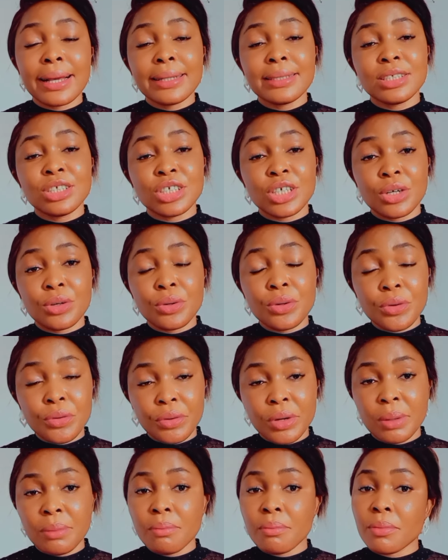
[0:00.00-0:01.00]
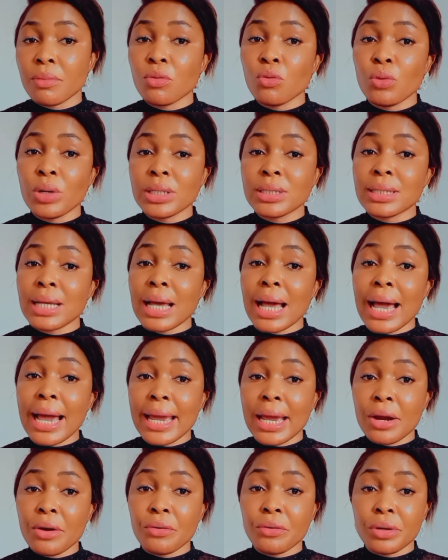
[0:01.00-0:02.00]
gel cream with
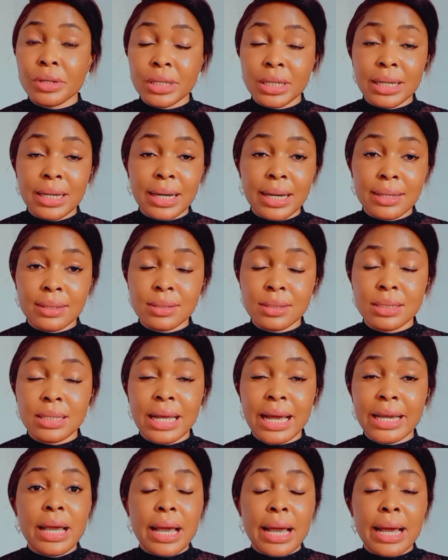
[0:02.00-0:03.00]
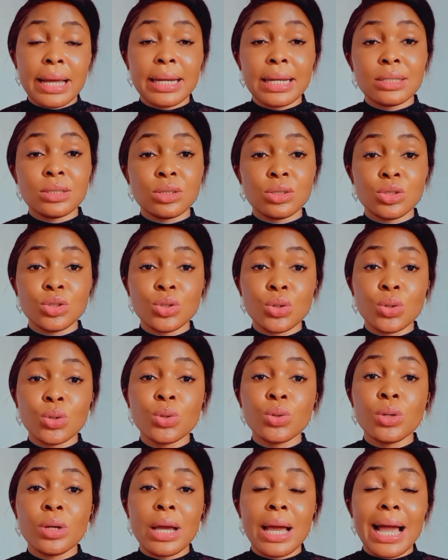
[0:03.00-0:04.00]
hyaluronic acid, and as you
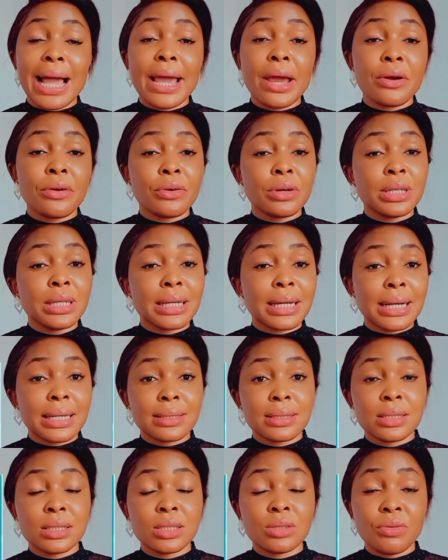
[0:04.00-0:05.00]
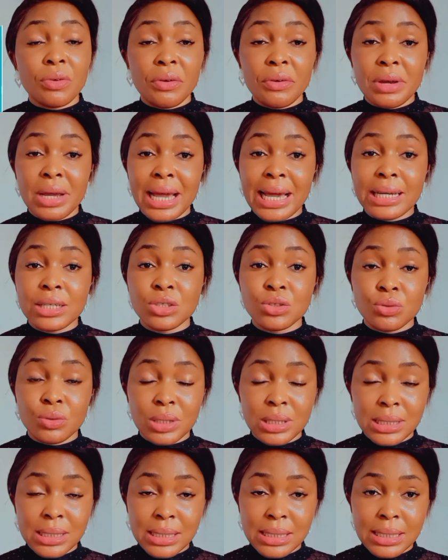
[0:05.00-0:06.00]
know, hyaluronic acid is very
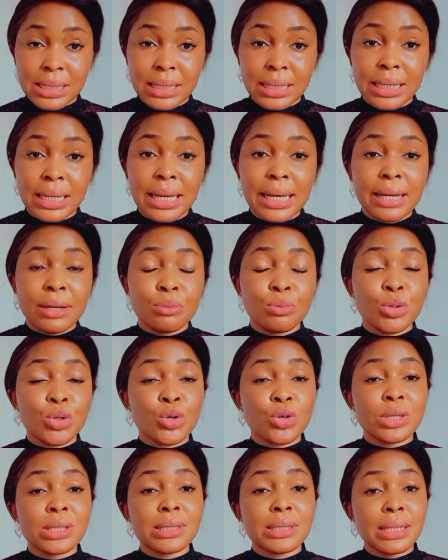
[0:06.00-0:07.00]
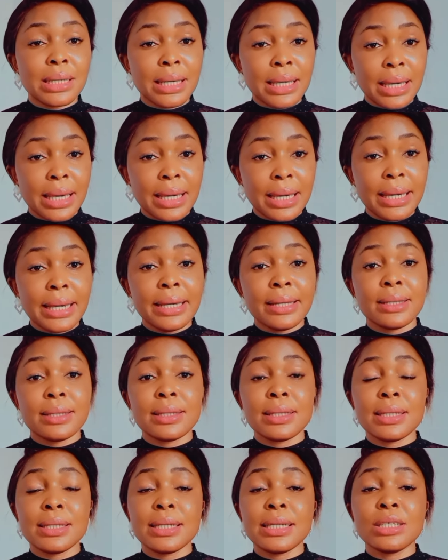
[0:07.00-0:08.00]
hydrating, because the key
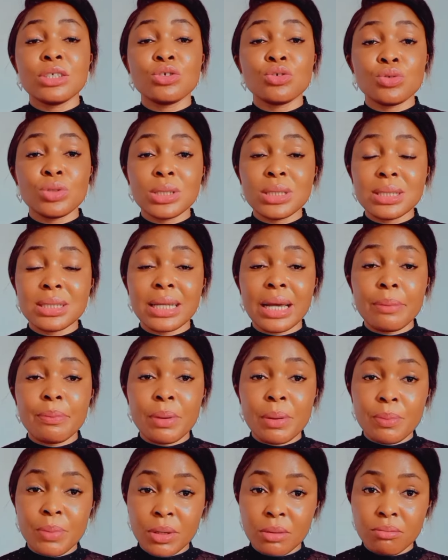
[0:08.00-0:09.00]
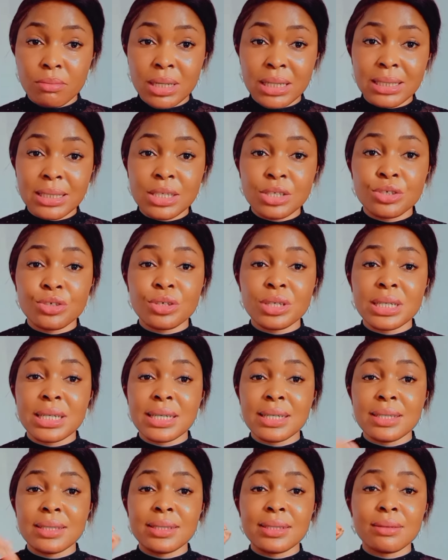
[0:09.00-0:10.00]
in treating hyperpigmentation
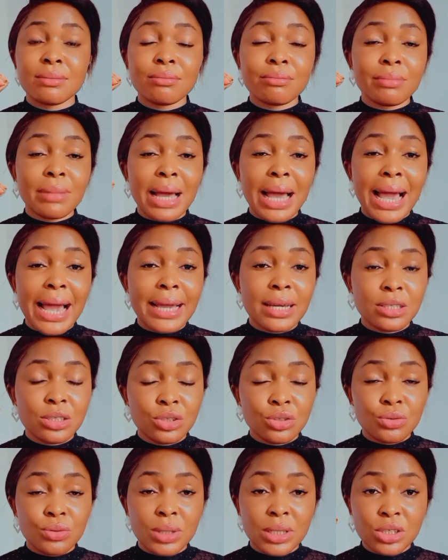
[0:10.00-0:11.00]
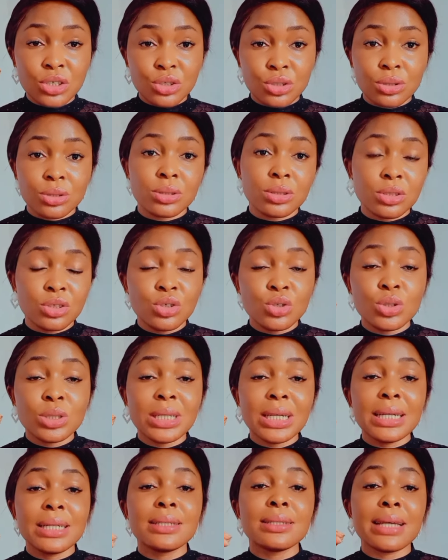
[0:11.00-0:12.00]
is hydration. You
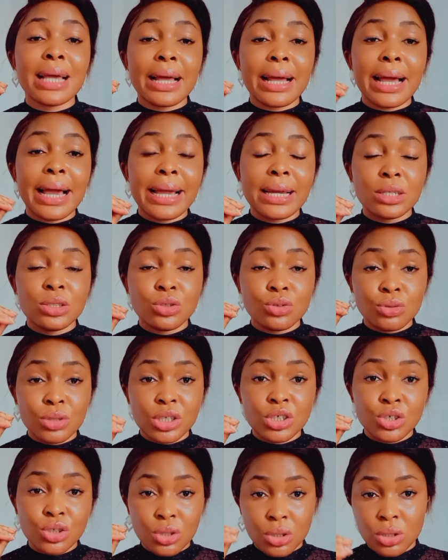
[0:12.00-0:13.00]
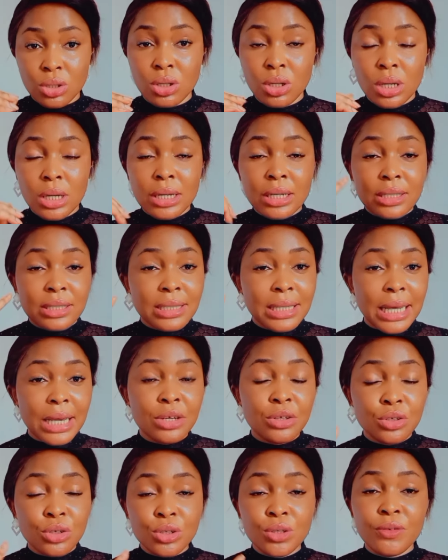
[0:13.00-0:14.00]
need hydration. Now,
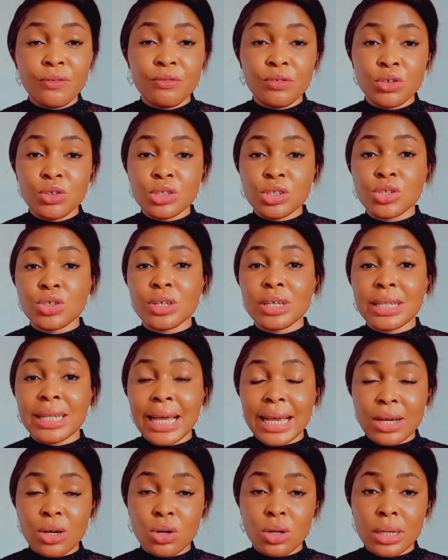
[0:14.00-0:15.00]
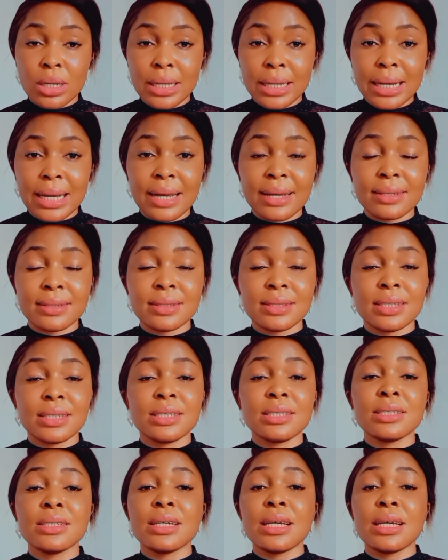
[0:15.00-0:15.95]
you know you've used your glycolic acid